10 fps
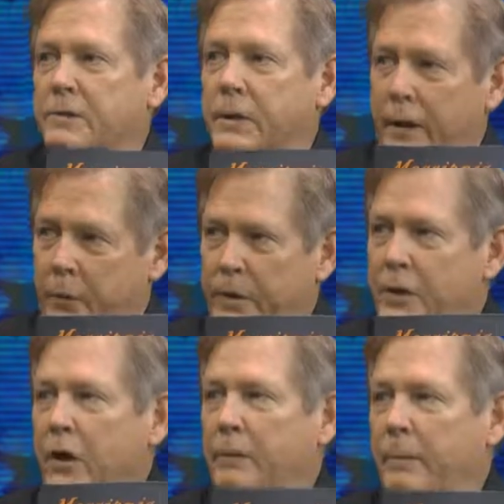like we
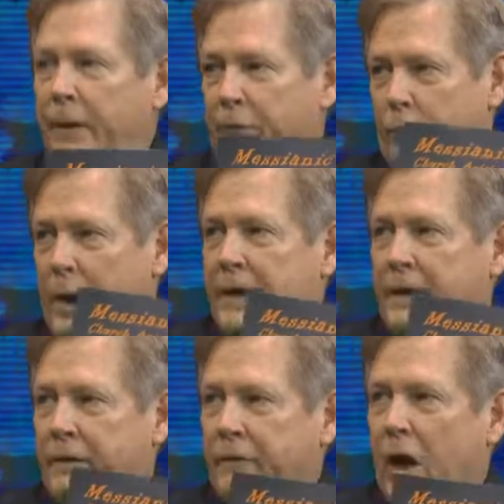talked about, the right
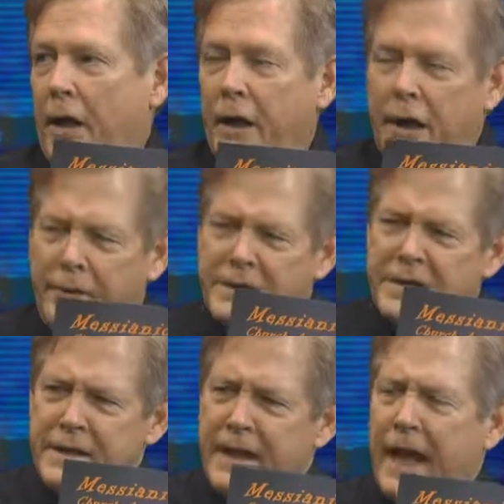hand of God. This is
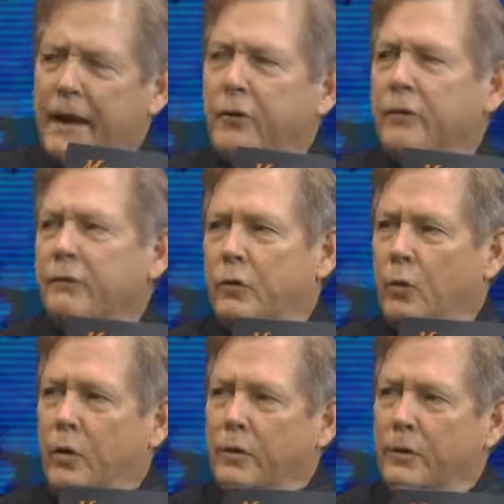the anchor of the
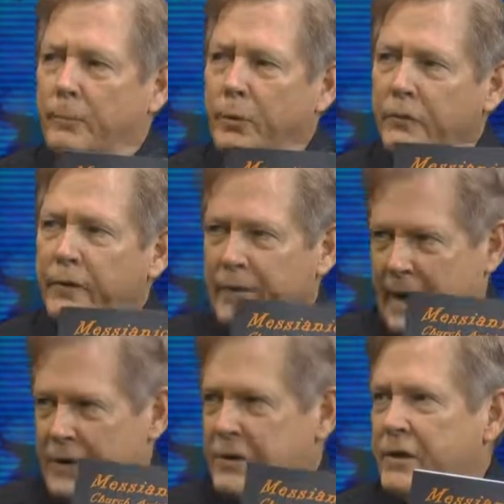word, the proof of the
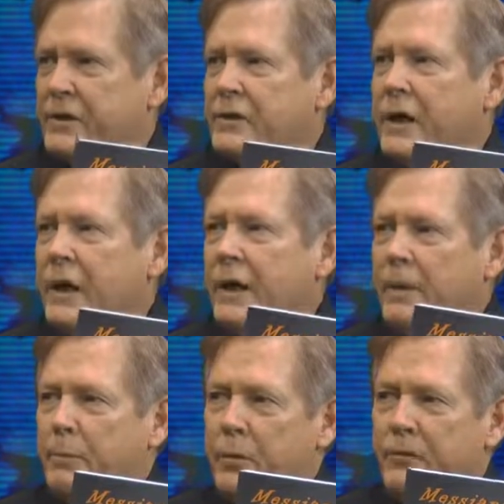Exodus, the
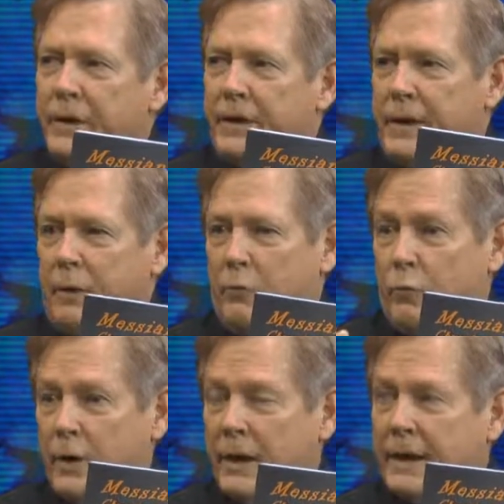proof that there
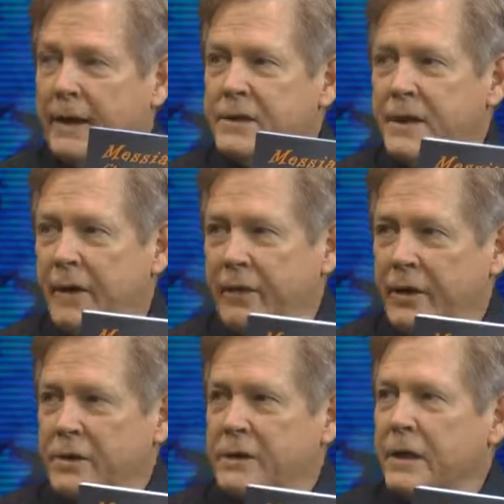really is
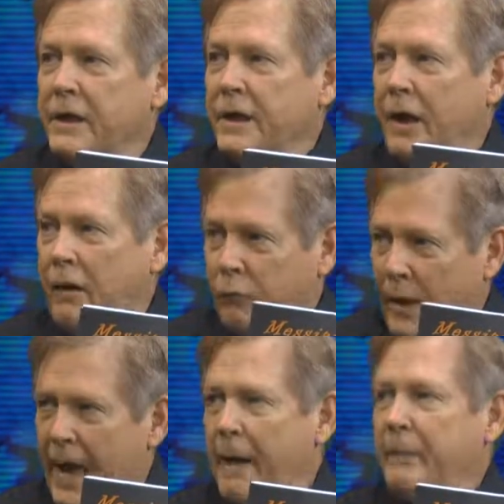evidence of what
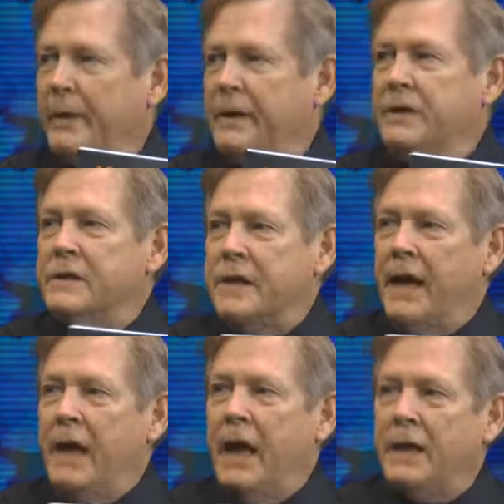happened in the
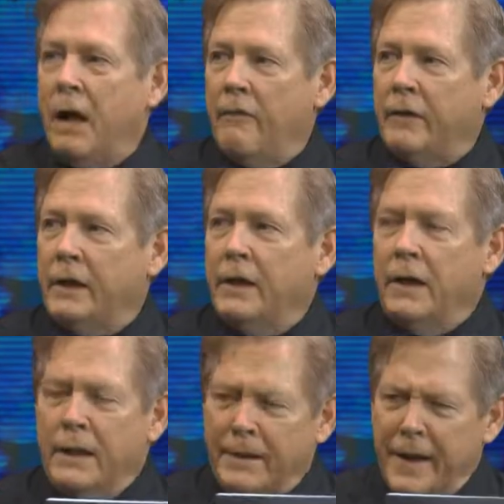Sinai covenant.
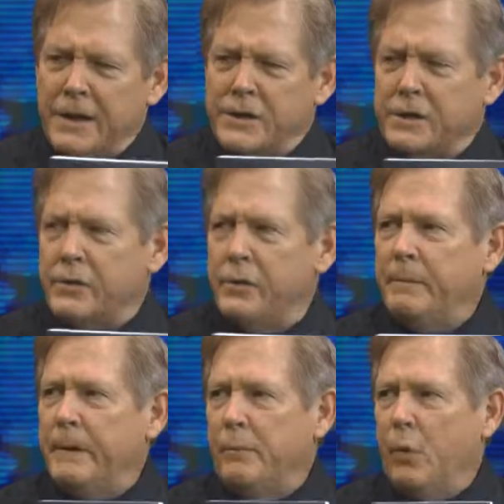That is
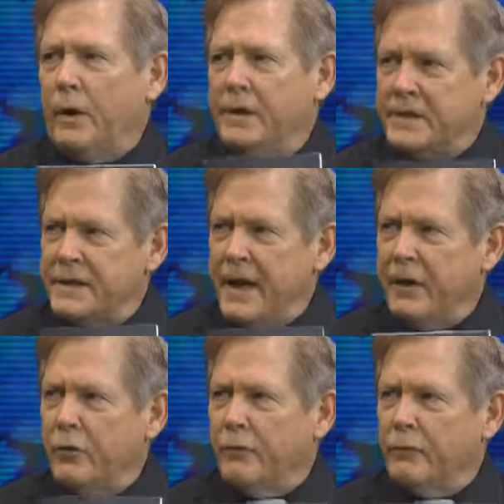extremely important. It's the
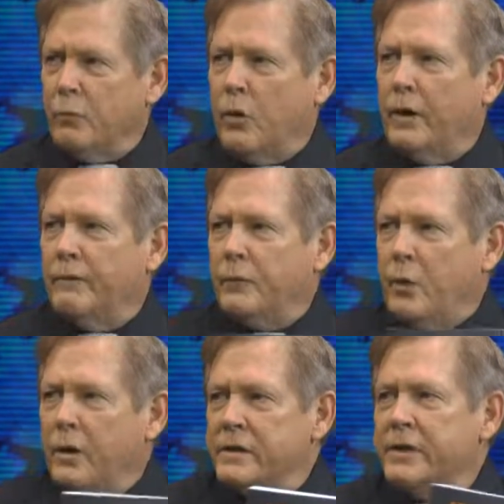anchor of the word. If the
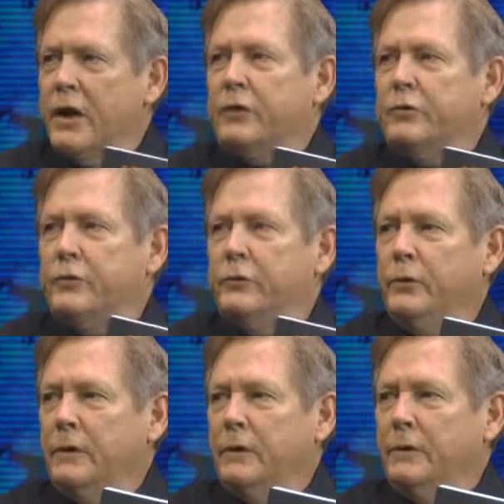word is not true,
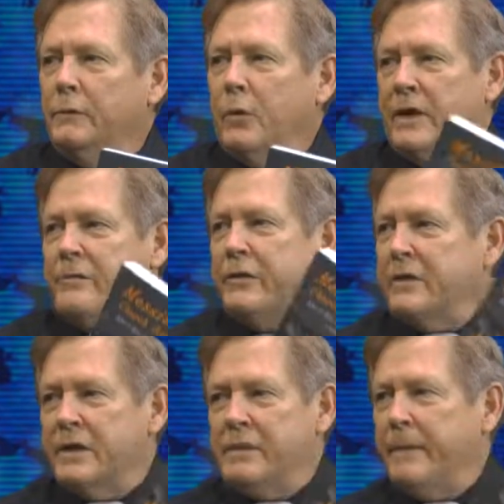what difference
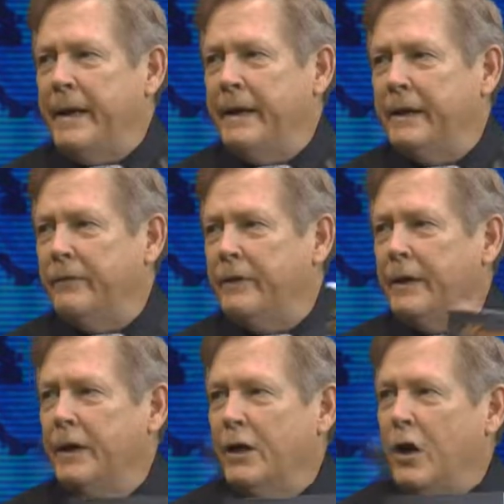does it make if the
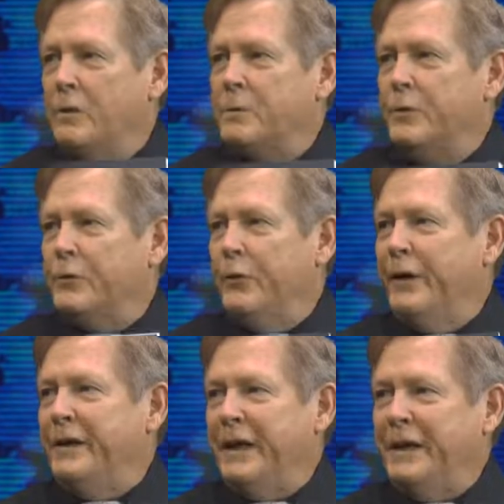Gospels were
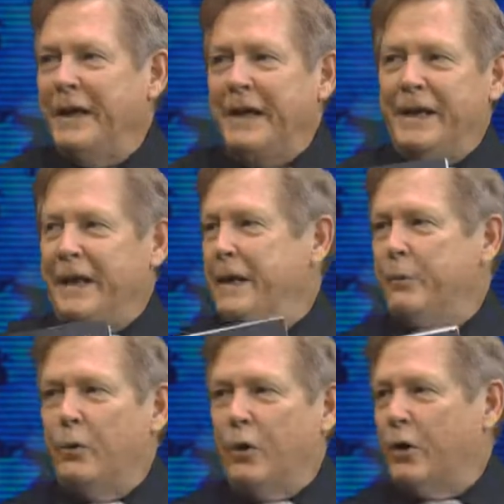written in
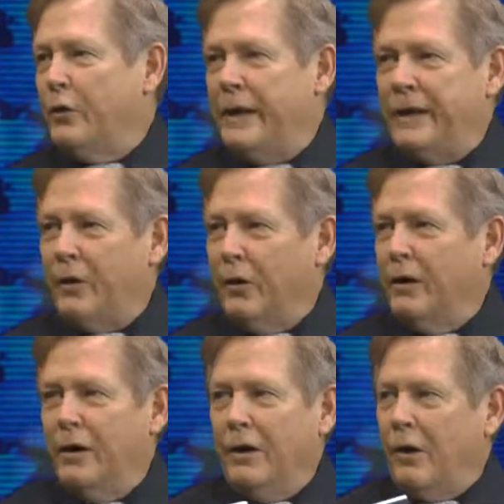Hebrew or Greek
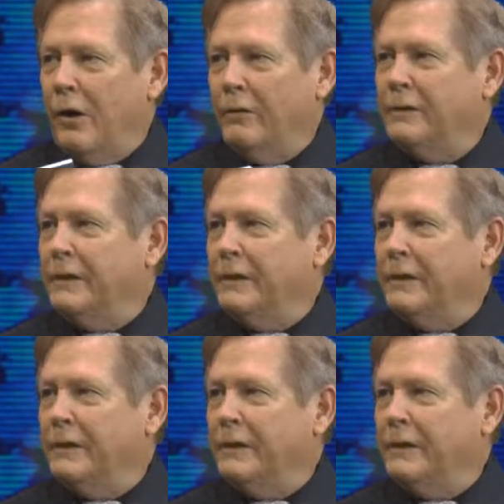or